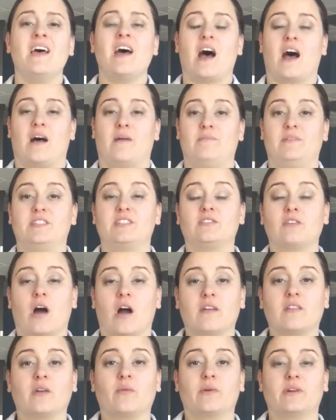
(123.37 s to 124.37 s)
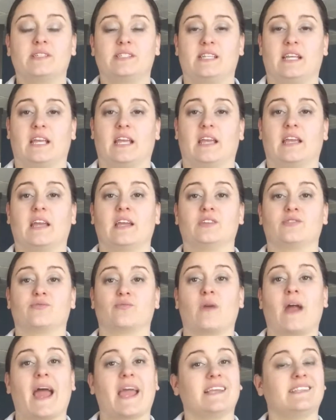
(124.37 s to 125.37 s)
Um, the song that we're singing is
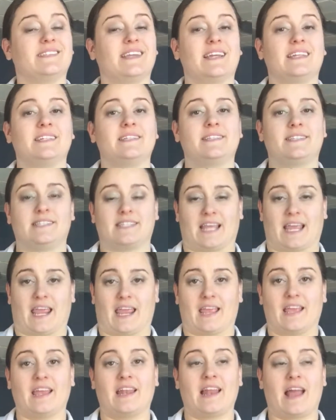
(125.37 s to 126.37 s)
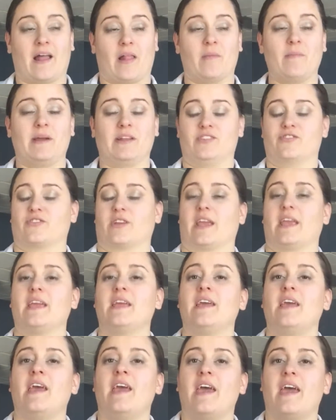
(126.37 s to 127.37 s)
Rise and Sing in
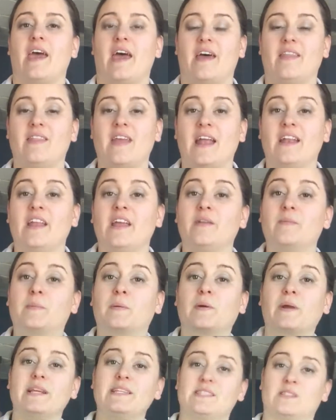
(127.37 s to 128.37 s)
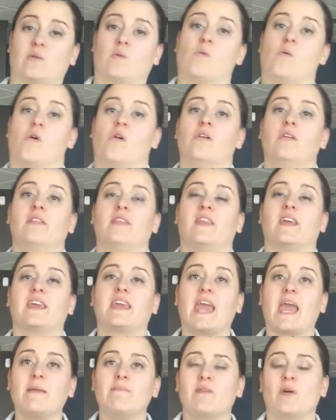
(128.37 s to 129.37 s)
elementary. And then in preschool, the
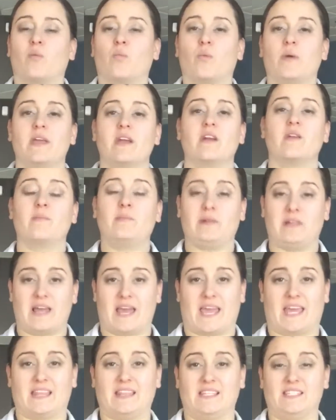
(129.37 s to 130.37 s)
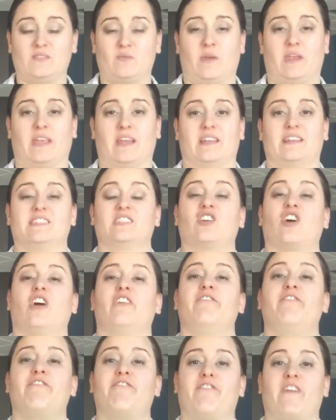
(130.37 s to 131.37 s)
game that we are playing this weekend is
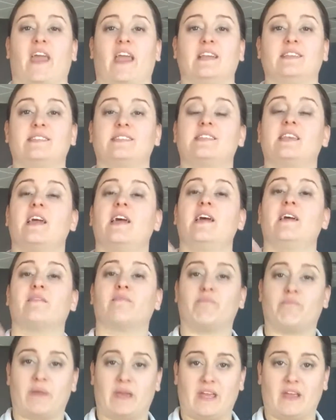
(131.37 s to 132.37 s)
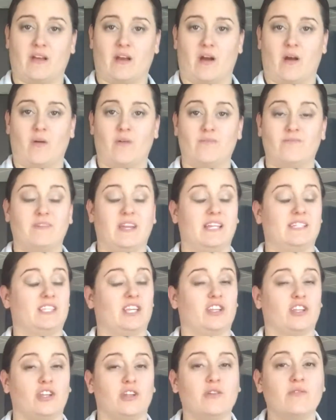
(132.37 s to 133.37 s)
called Face Bingo. It's
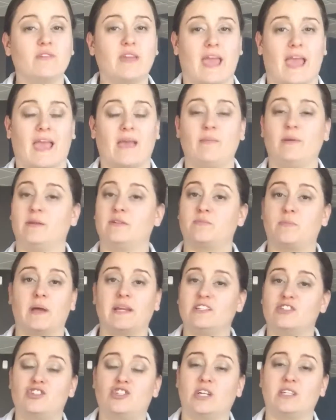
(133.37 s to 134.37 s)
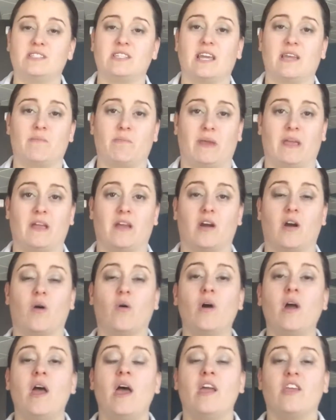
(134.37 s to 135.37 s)
a new game. It plays just like
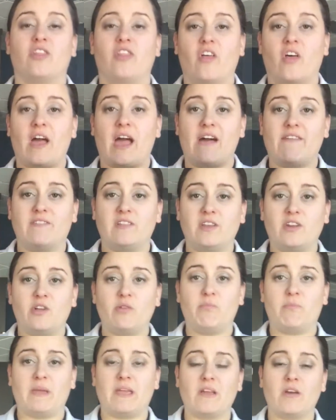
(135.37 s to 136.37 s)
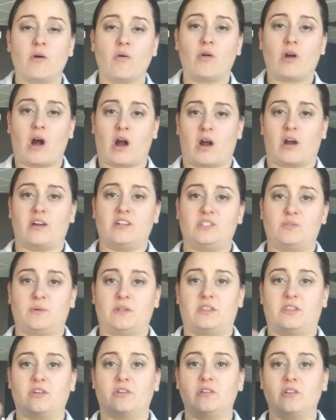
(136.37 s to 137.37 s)
bingo. They'll have little bingo cards
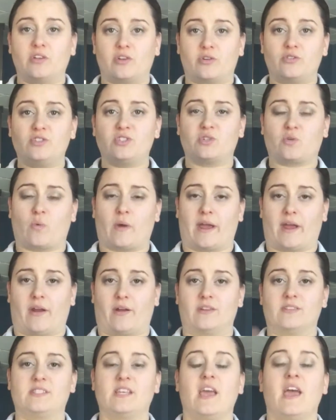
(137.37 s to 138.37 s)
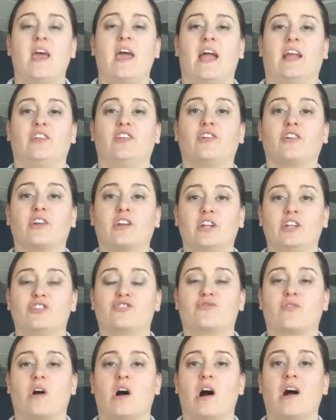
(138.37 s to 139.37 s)
with their little squares, and you're going
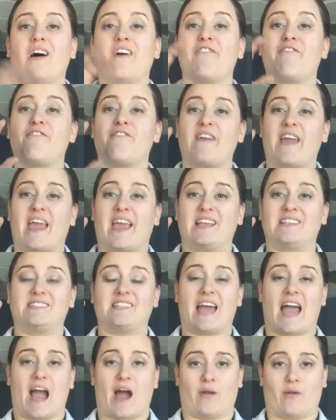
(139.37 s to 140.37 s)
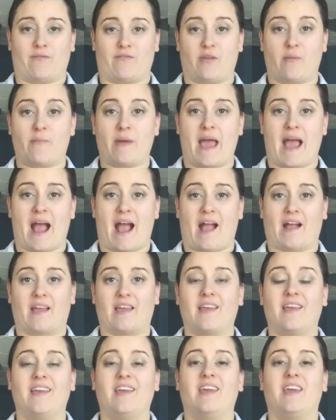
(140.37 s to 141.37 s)
to draw a face out of the bag.
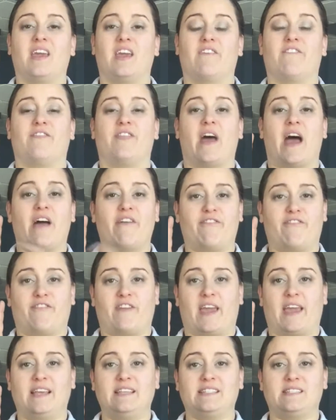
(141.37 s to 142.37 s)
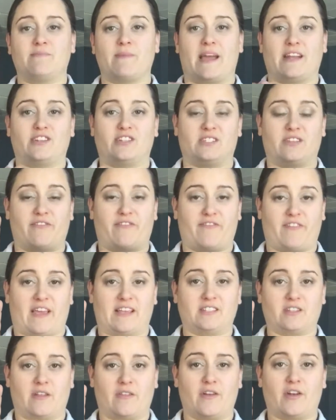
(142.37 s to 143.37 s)
If that face matches a
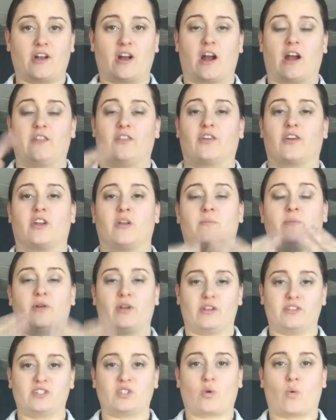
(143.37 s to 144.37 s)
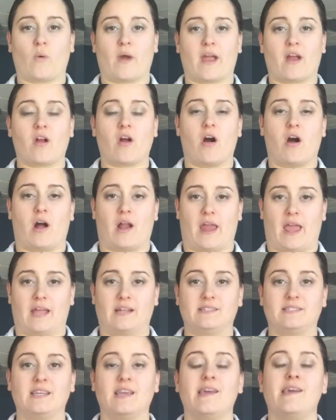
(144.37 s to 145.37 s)
face on their card, they're going to put a square on
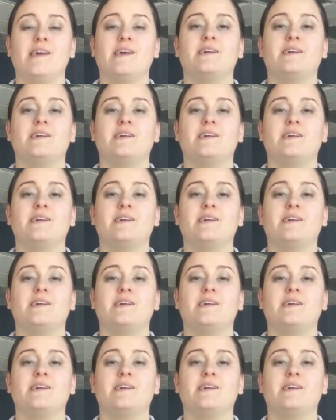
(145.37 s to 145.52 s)
it.